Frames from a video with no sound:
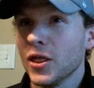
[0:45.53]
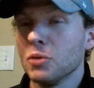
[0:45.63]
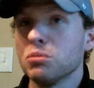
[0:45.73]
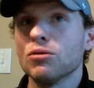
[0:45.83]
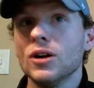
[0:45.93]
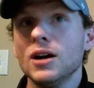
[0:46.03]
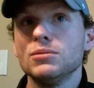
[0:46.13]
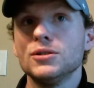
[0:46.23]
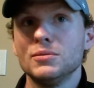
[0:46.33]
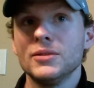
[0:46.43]
the
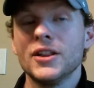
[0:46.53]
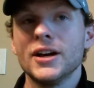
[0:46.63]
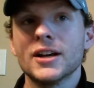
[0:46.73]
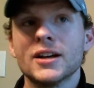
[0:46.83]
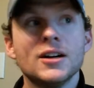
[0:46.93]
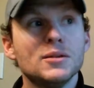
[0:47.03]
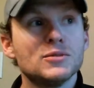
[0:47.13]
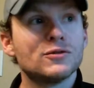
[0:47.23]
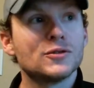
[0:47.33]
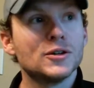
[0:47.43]
problem that
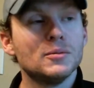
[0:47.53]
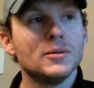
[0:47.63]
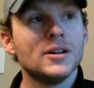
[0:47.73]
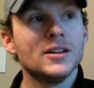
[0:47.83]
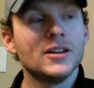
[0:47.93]
comes from,